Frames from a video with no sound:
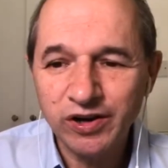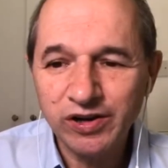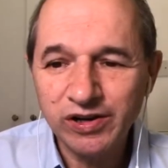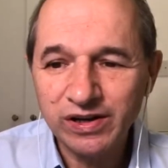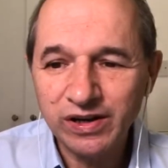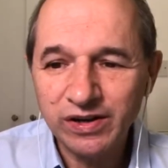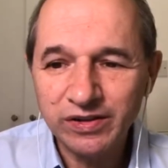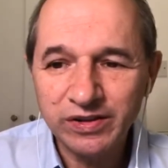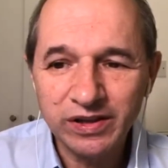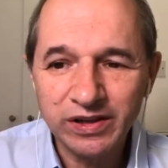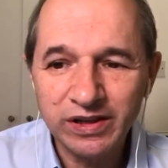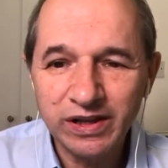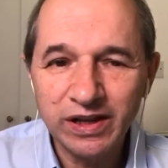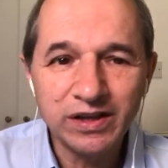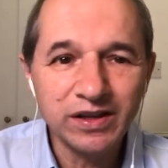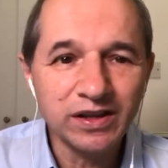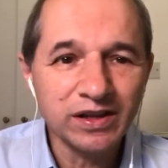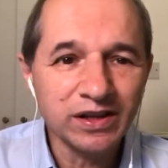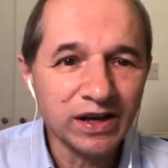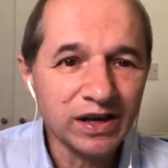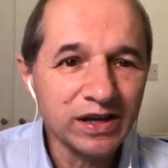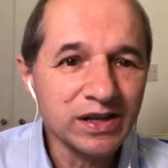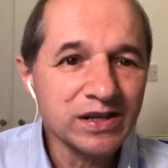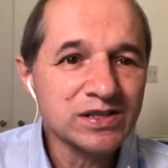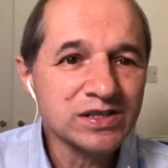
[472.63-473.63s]
I think the end of
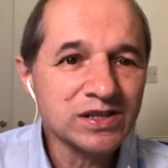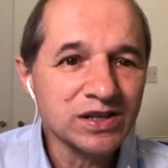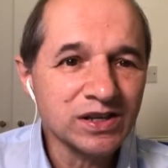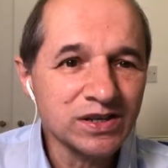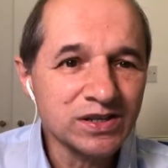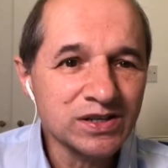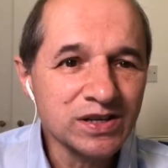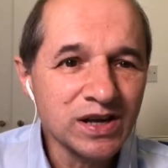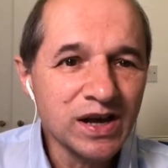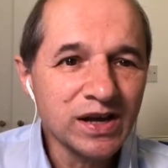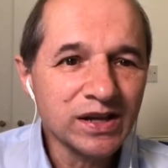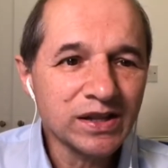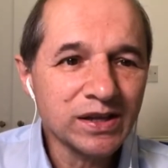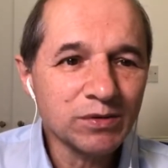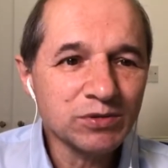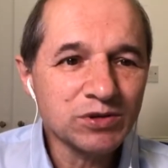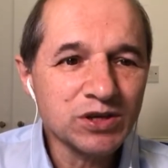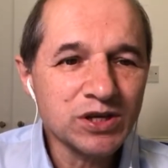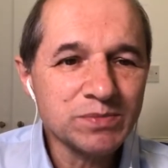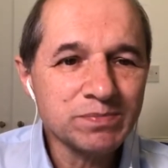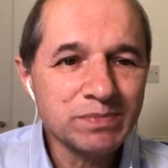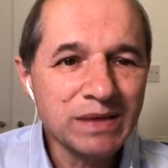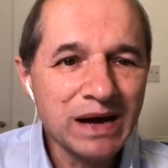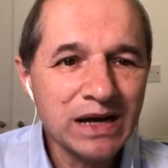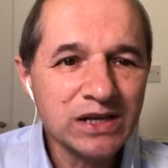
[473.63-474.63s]
the eighties, there was
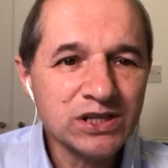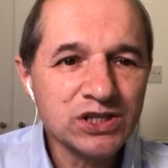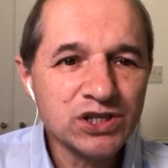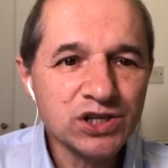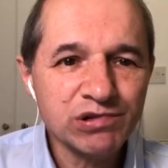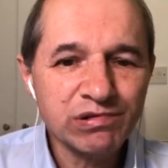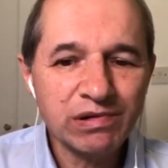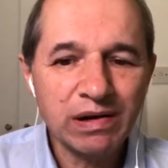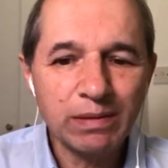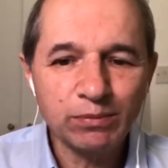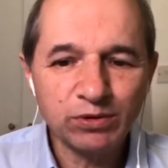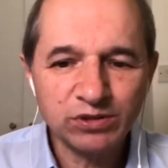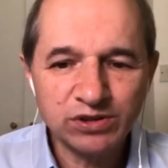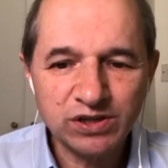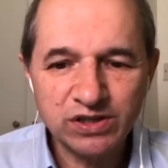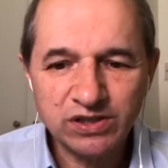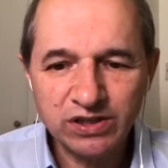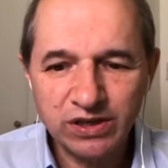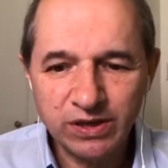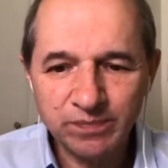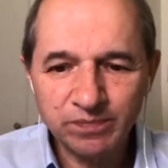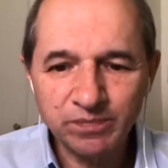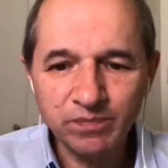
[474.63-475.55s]
this mad scramble. They said,